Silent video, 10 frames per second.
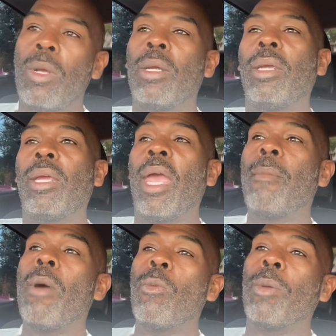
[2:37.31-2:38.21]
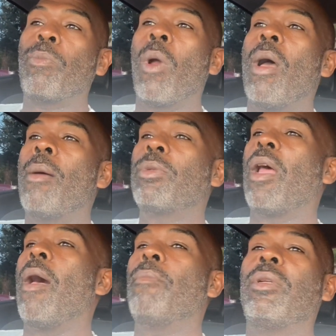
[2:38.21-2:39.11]
He came up with Prime
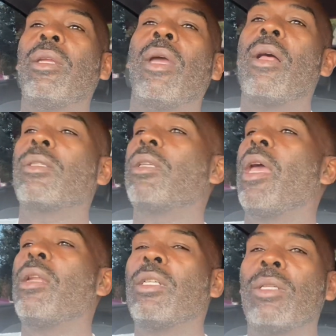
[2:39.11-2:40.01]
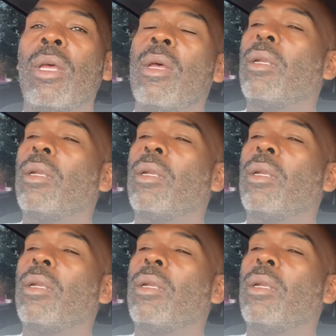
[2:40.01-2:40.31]
Time Deion Sanders.